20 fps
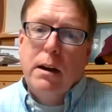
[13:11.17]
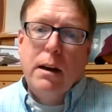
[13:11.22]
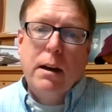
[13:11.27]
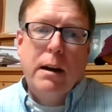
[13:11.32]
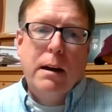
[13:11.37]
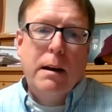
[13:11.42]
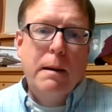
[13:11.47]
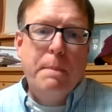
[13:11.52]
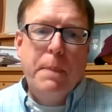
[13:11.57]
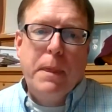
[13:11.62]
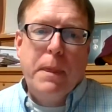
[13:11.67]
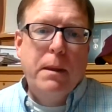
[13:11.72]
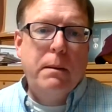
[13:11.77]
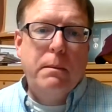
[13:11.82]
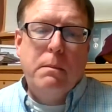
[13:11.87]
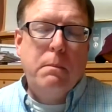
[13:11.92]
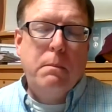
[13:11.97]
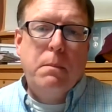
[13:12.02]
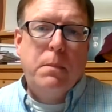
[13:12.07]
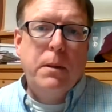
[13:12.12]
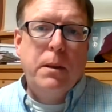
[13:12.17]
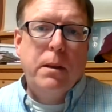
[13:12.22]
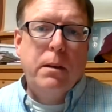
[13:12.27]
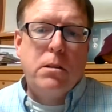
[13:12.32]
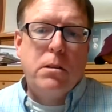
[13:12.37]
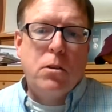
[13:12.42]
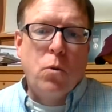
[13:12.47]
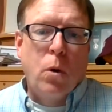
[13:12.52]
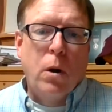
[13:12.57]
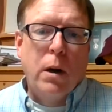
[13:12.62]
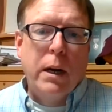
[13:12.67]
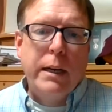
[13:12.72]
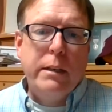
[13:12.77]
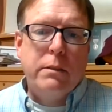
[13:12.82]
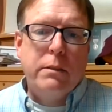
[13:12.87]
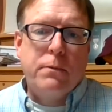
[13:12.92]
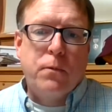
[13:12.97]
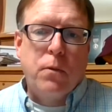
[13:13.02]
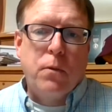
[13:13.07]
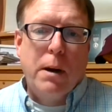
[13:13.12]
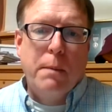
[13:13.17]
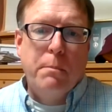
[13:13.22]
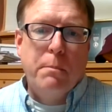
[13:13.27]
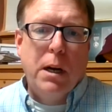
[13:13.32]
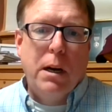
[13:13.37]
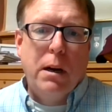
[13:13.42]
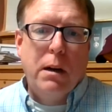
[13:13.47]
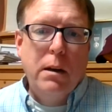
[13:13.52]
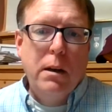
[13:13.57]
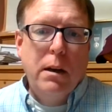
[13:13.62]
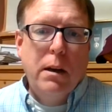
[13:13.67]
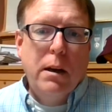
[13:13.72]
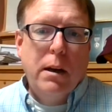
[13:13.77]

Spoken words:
The stories from